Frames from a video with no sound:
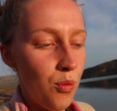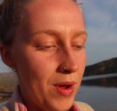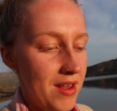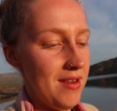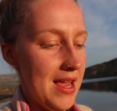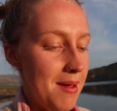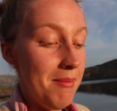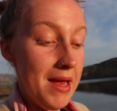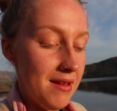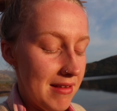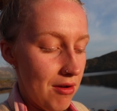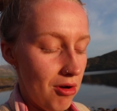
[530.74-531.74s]
windy
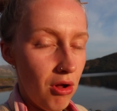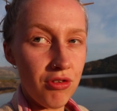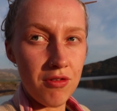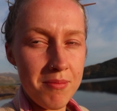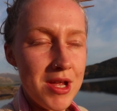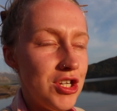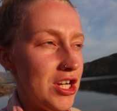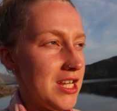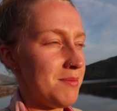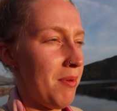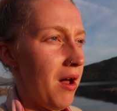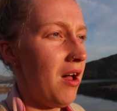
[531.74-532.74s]
means there are lots of midges
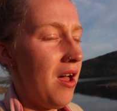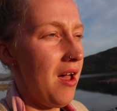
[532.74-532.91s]
but